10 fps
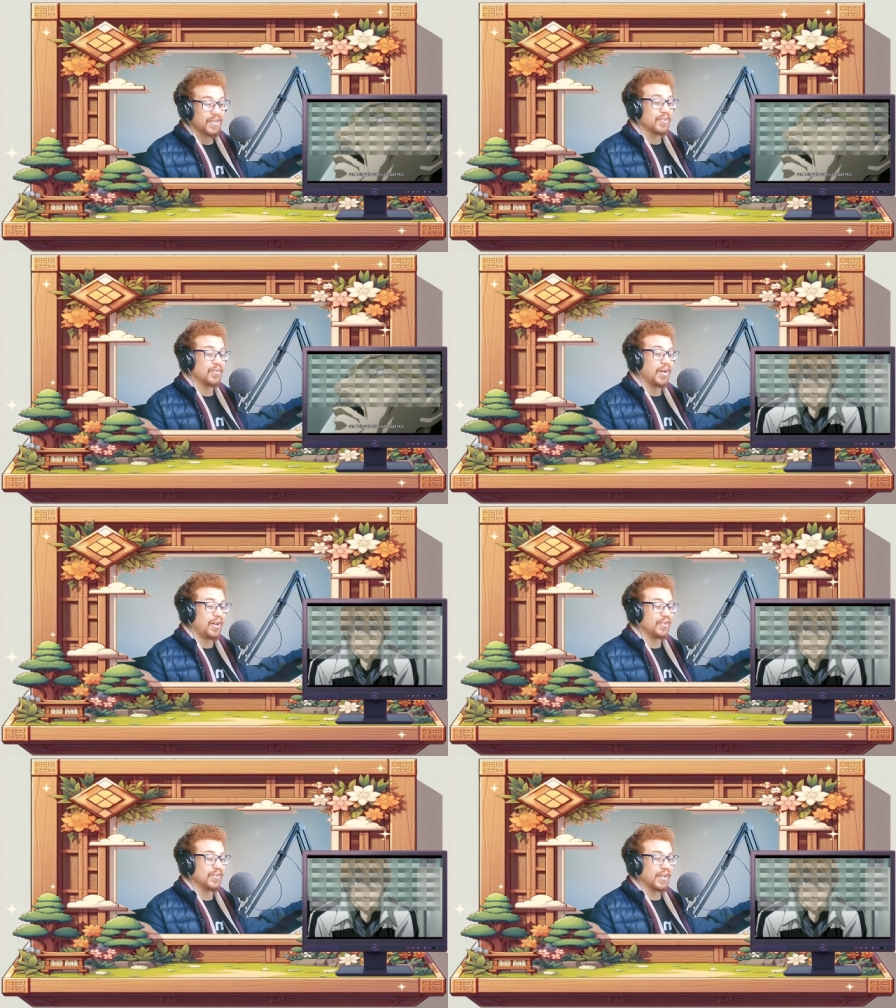
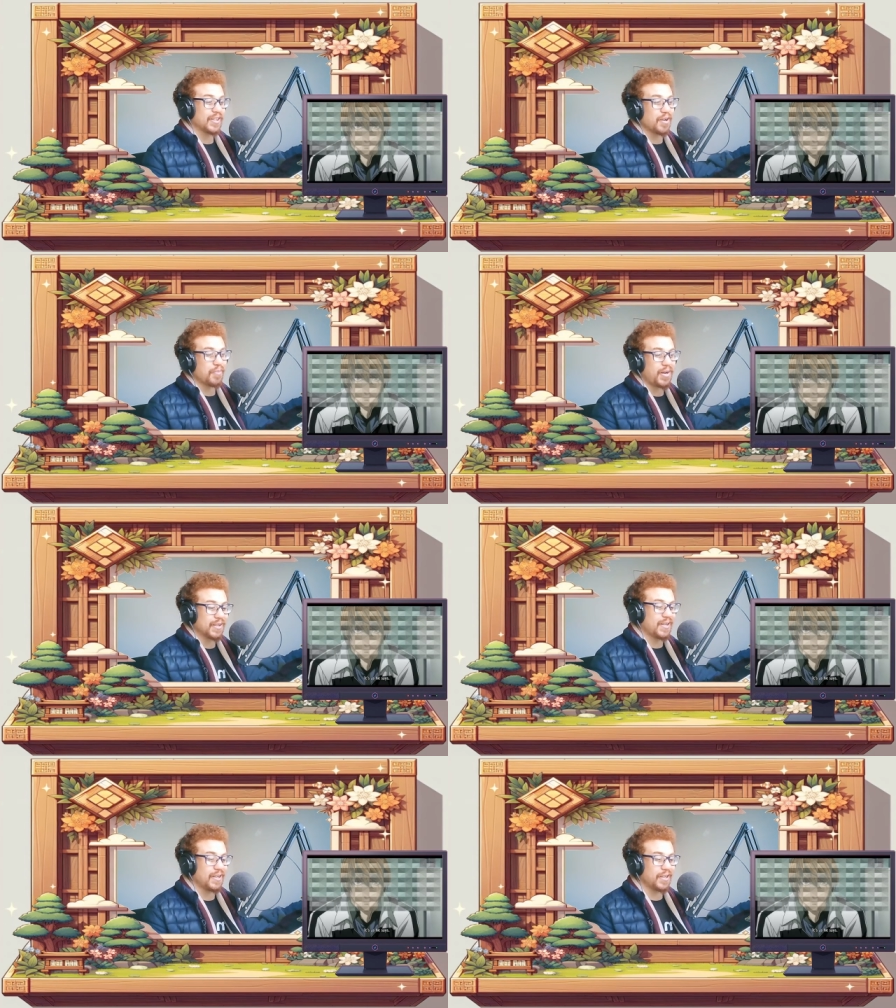Wow, nothing
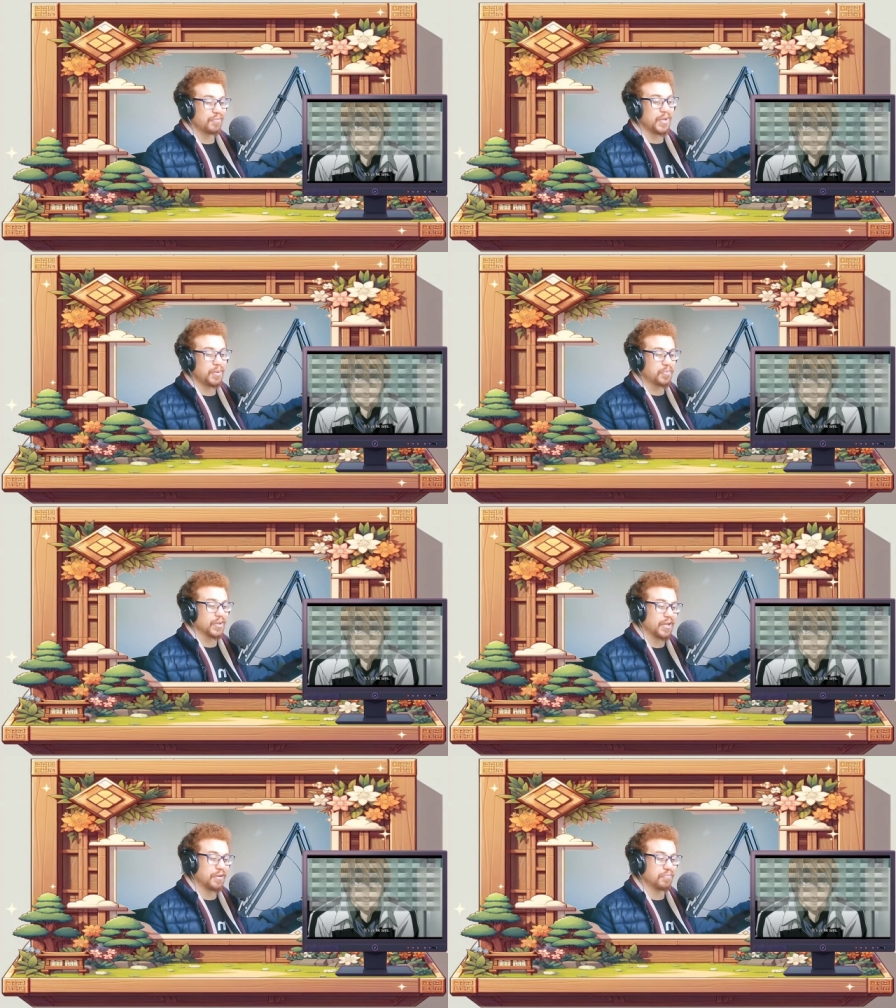about killing people
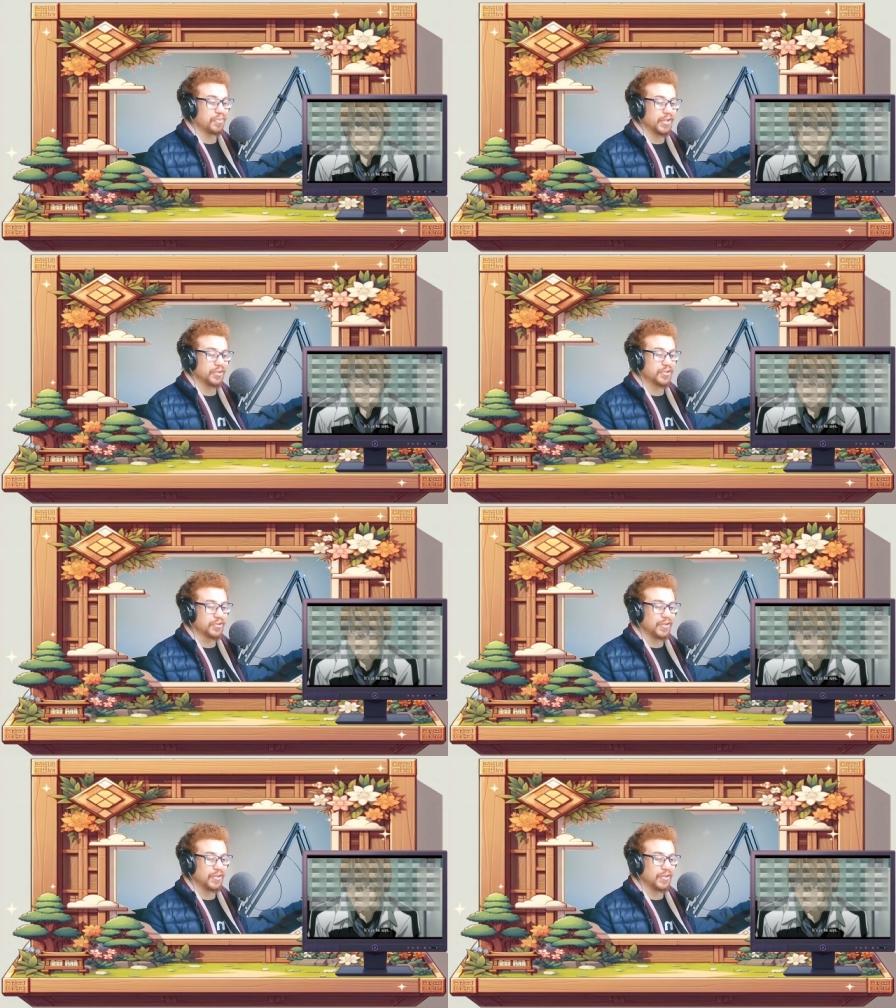can bring true